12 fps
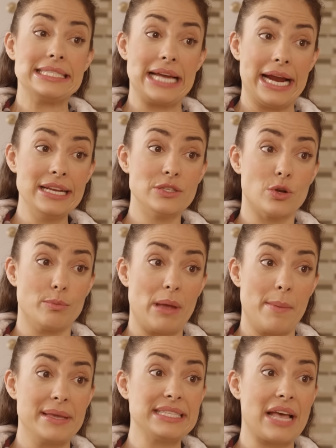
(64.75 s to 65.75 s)
dinosaur
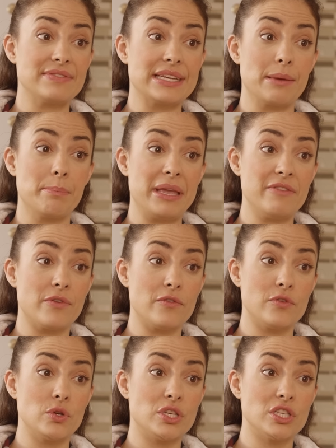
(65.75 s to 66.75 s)
babies have to compete for
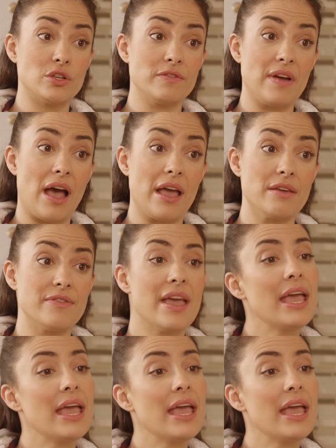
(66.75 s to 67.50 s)
food to survive,